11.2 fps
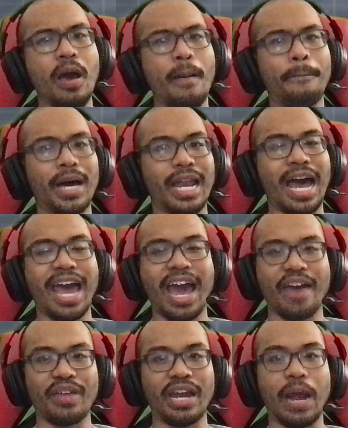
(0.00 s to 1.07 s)
but I
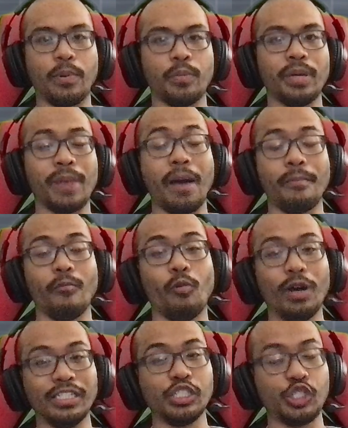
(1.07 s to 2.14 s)
had that Hyper Beam. I
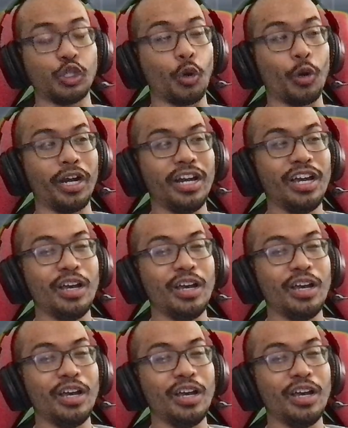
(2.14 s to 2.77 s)
wasn't sure.